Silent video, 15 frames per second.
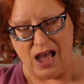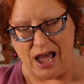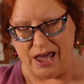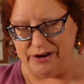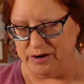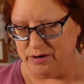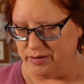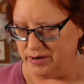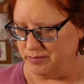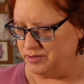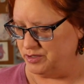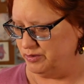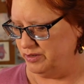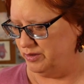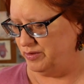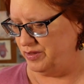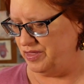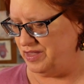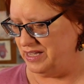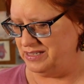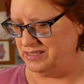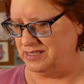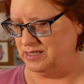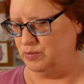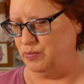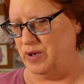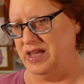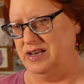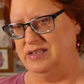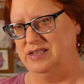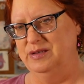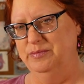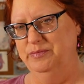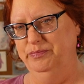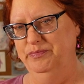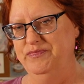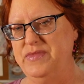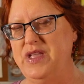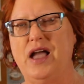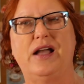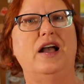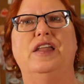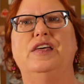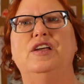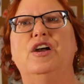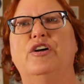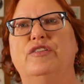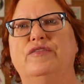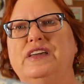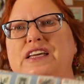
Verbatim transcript: I don't know what I'm doing with these, but I got a yard of